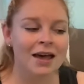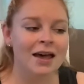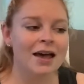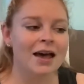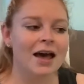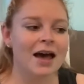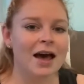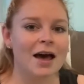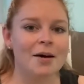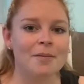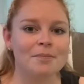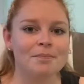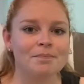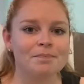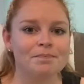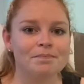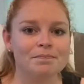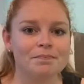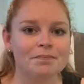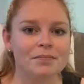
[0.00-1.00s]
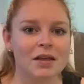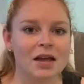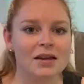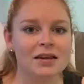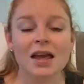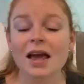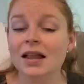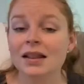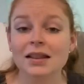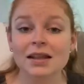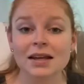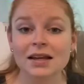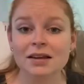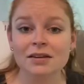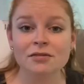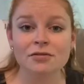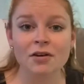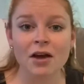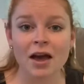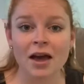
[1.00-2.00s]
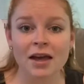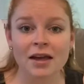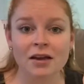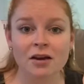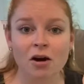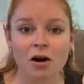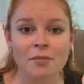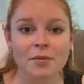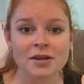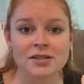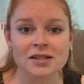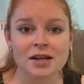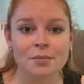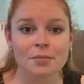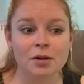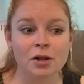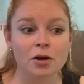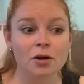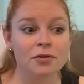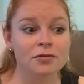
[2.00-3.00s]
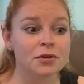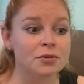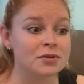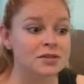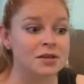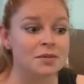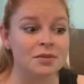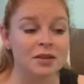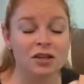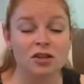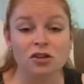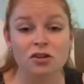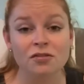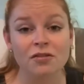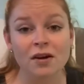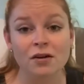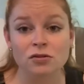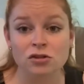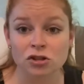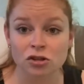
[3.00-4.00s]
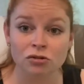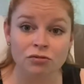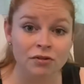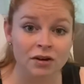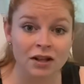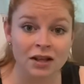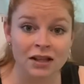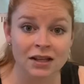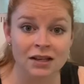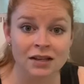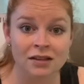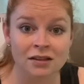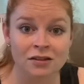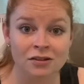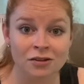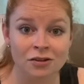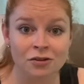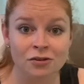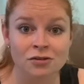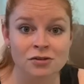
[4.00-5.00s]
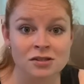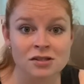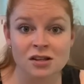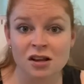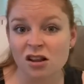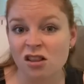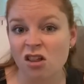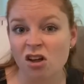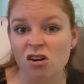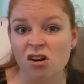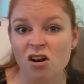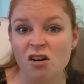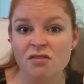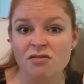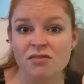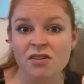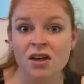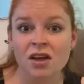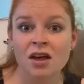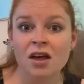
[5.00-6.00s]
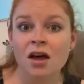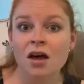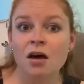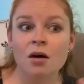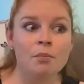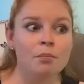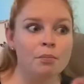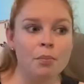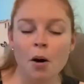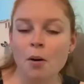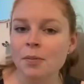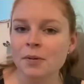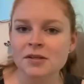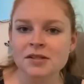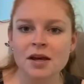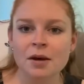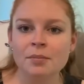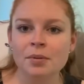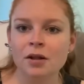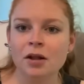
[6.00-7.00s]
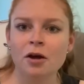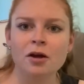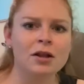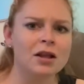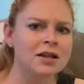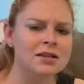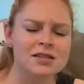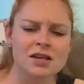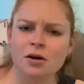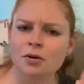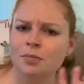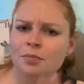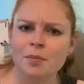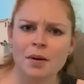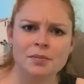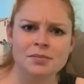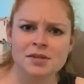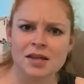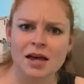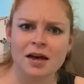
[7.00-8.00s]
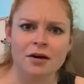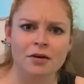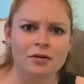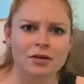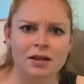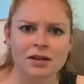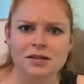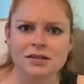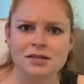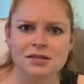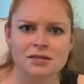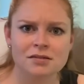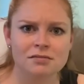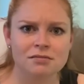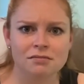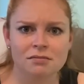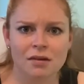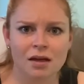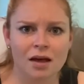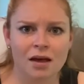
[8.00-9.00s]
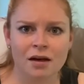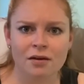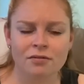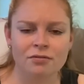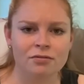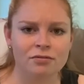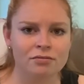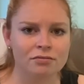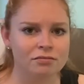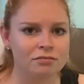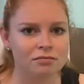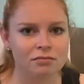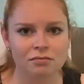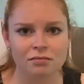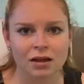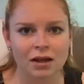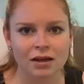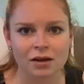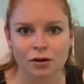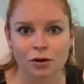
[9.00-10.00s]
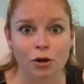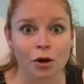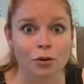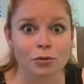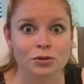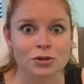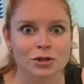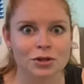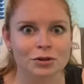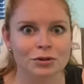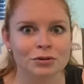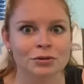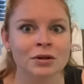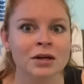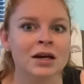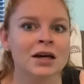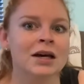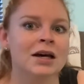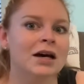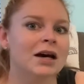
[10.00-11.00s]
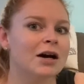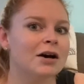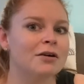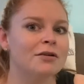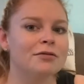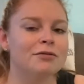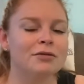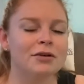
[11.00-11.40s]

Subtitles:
And yeah, leave a comment down below if there was something you found you really used a lot of. Pop it down below. Let's help mums out. Let's have like a go-to of